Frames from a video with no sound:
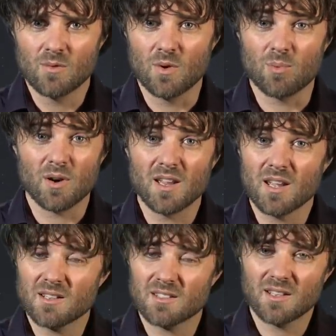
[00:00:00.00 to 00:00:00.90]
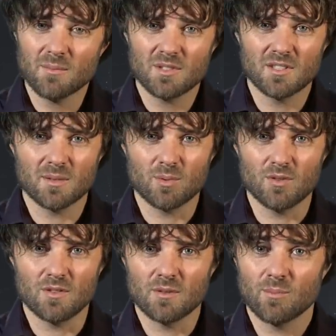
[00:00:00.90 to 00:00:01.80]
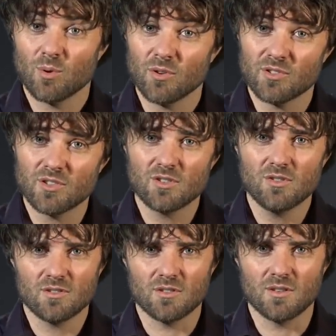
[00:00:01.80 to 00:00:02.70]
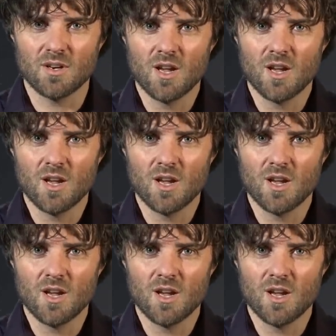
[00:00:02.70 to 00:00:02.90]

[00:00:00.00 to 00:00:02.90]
We pray against substance abuse, prostitution,